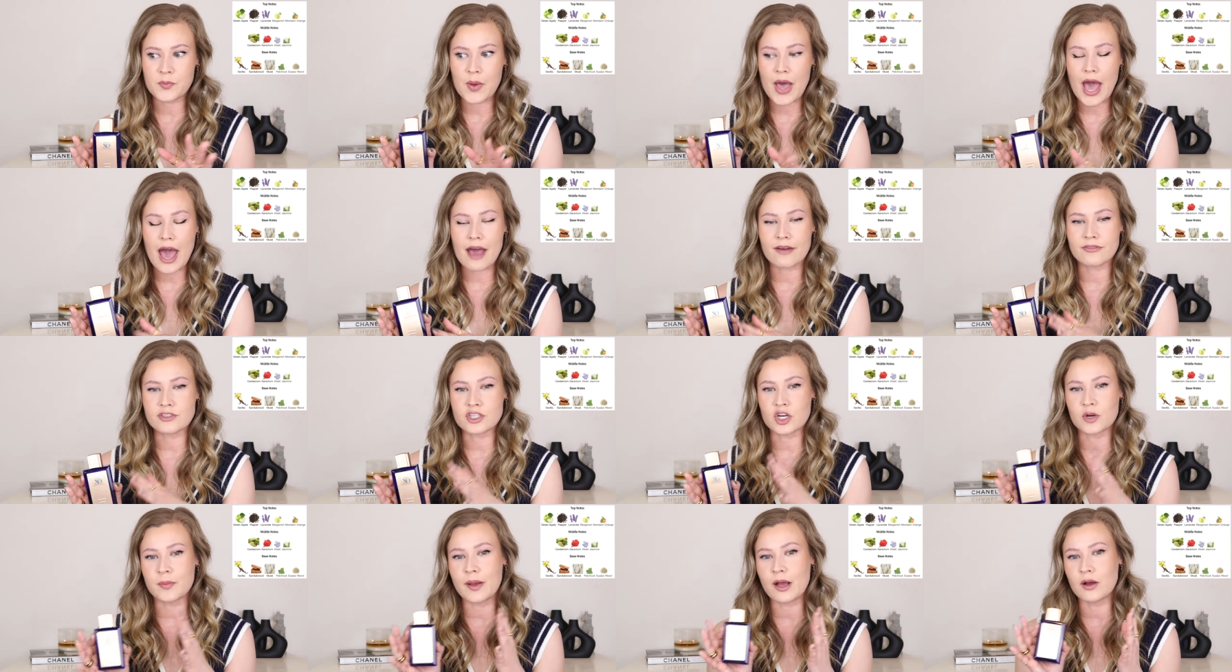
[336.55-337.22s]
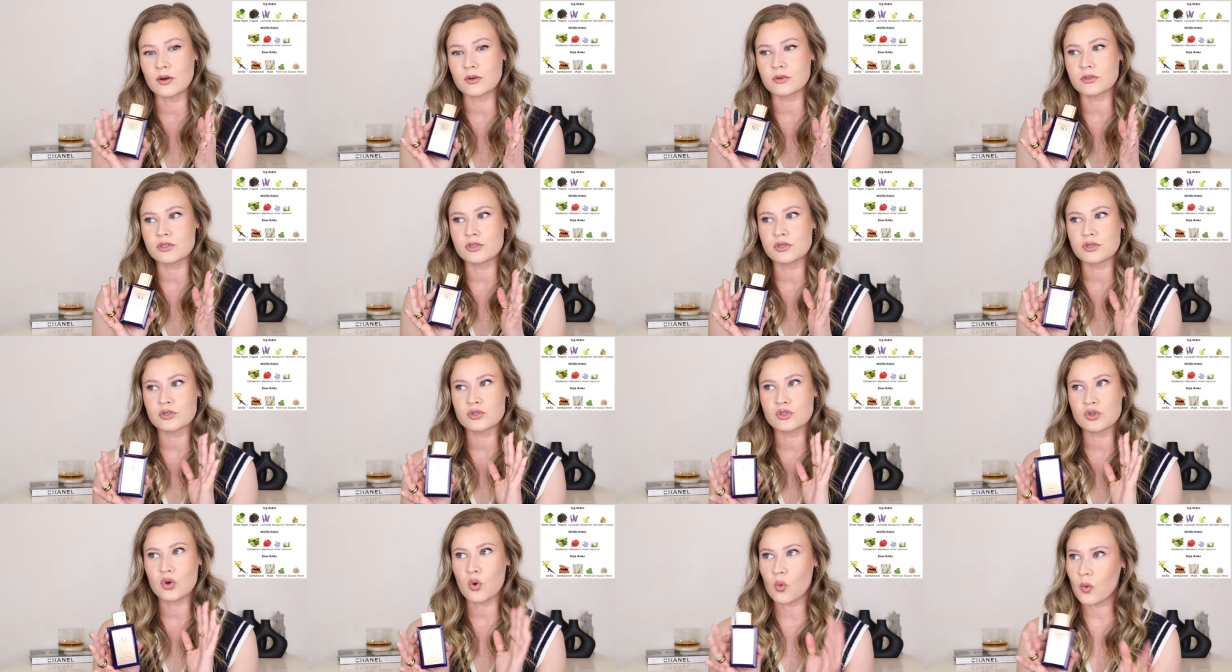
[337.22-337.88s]
but after about
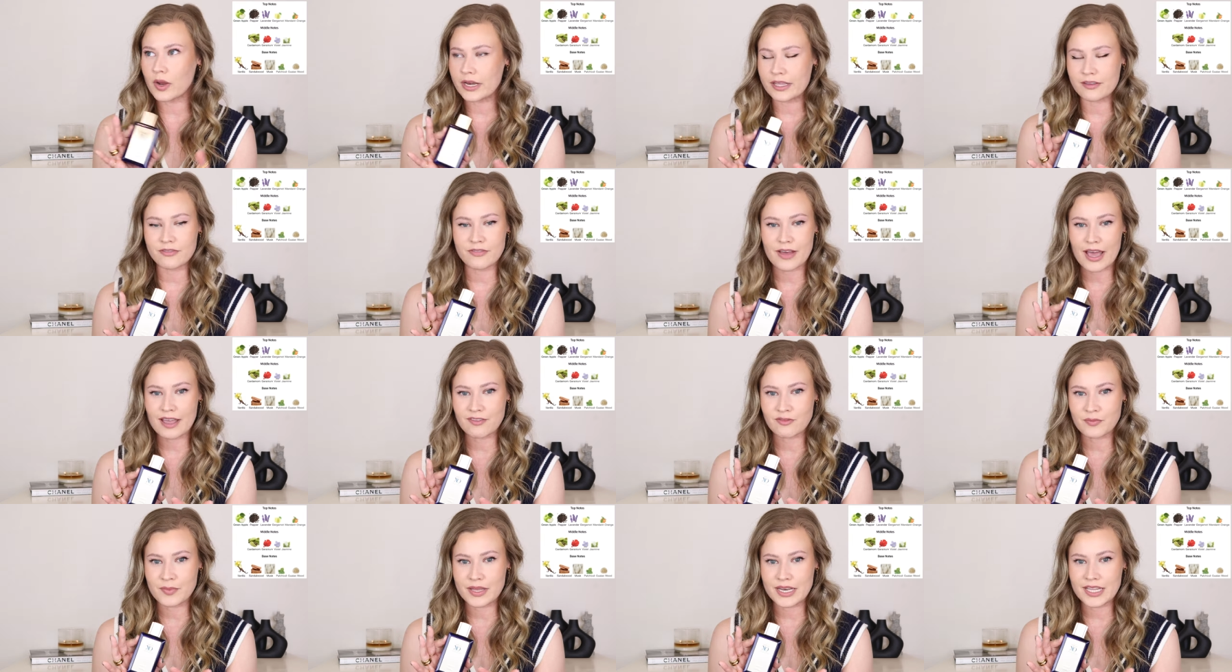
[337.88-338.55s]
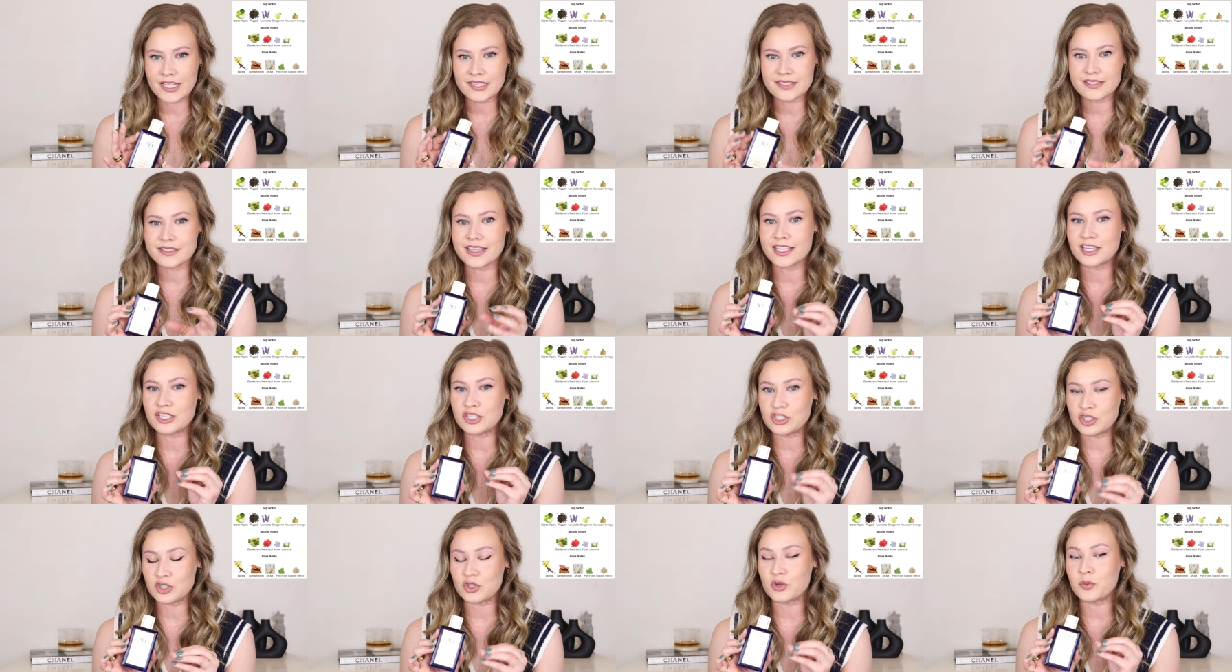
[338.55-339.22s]
25 minutes, they
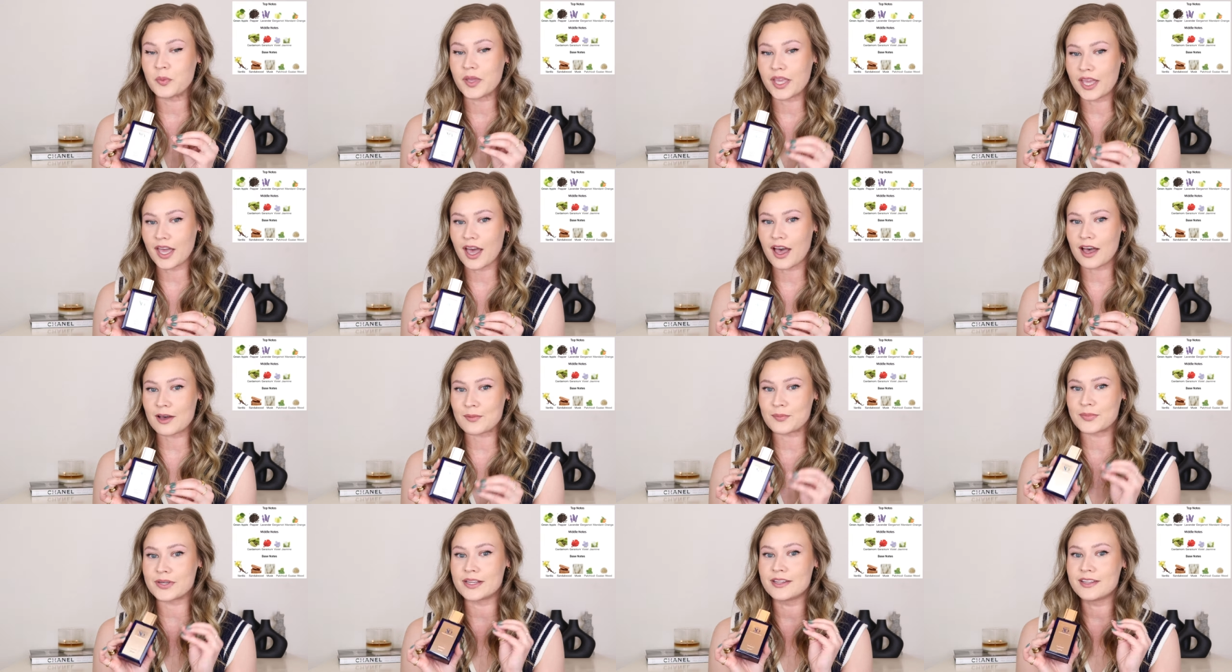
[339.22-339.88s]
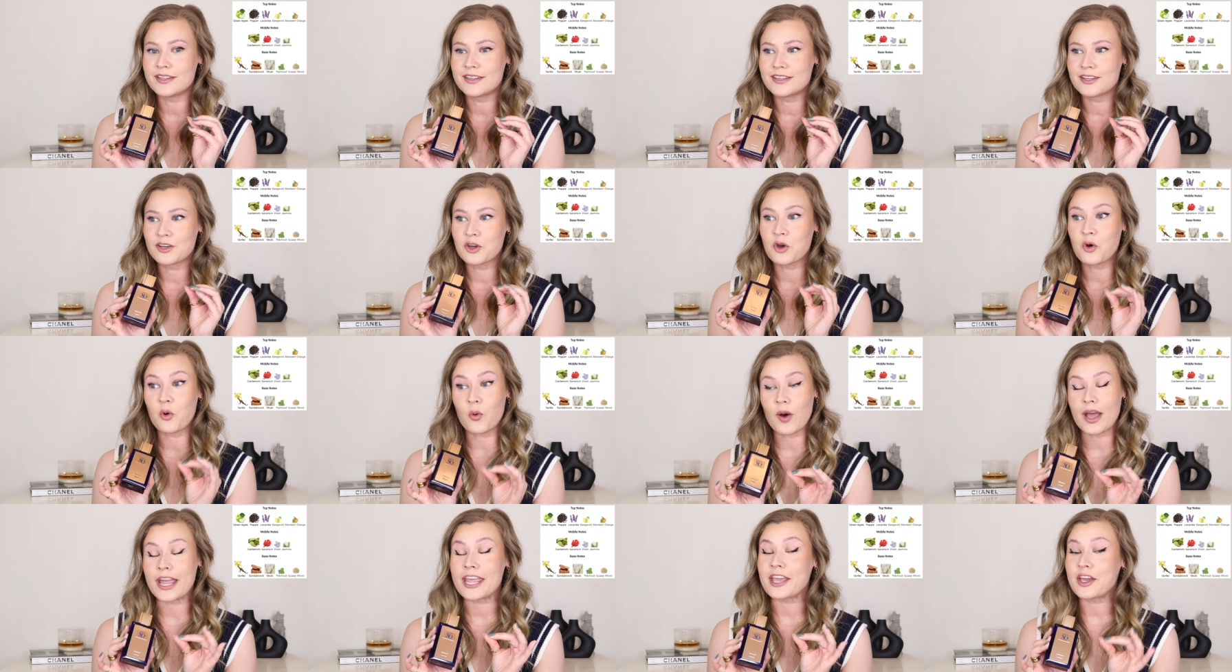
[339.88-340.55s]
do become
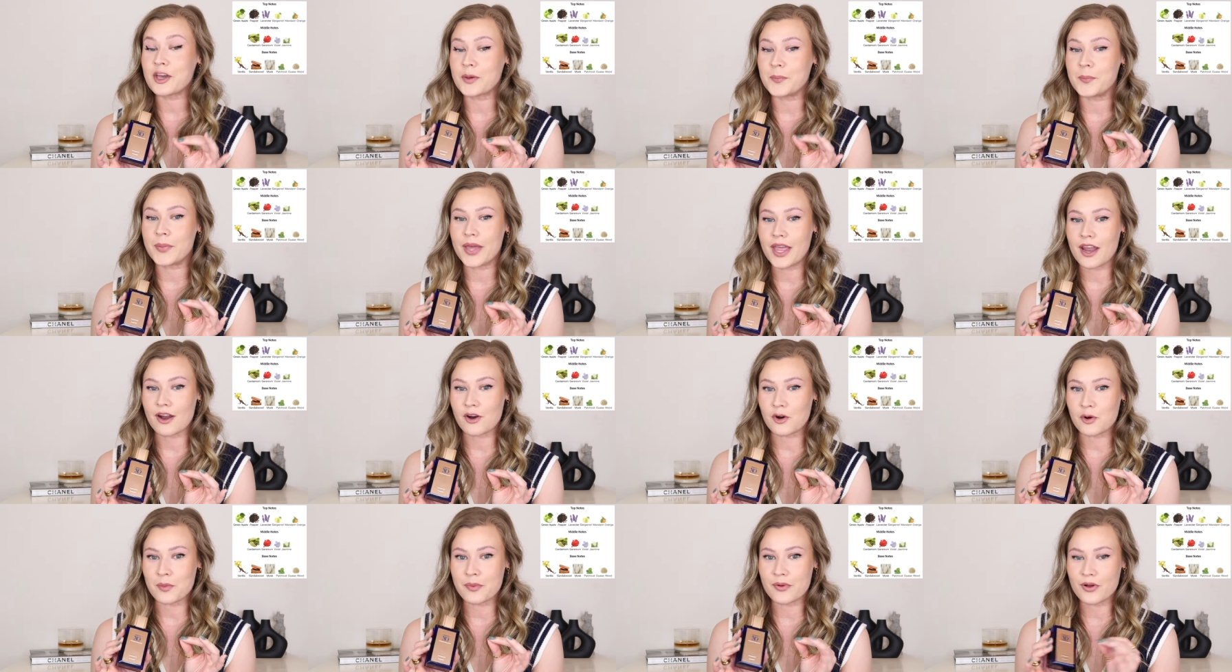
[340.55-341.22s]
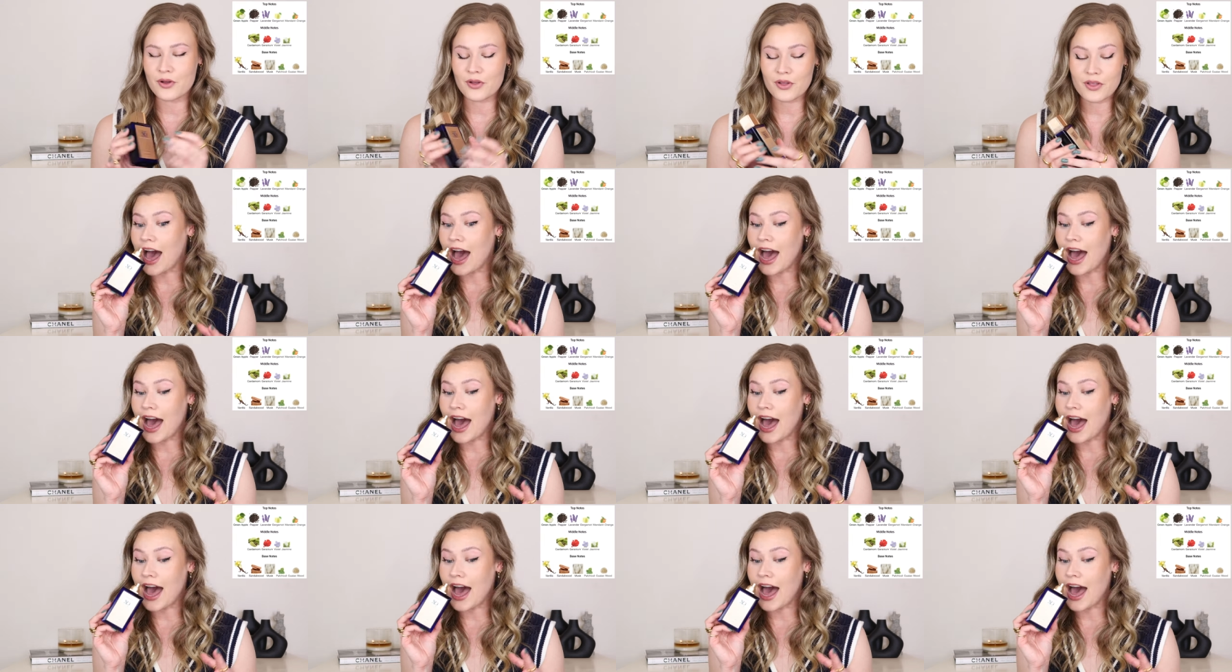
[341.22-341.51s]
quite comparable.